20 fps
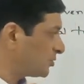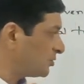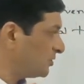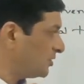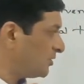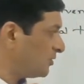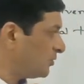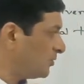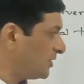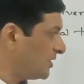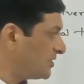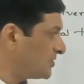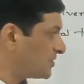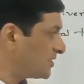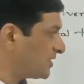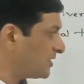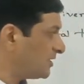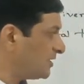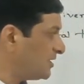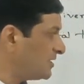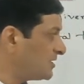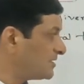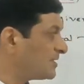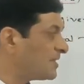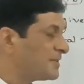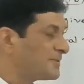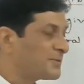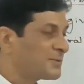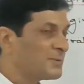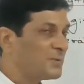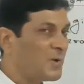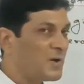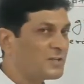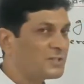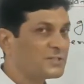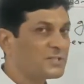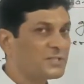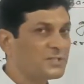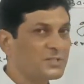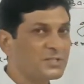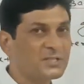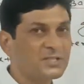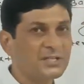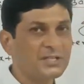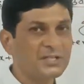through the origin is also what? 60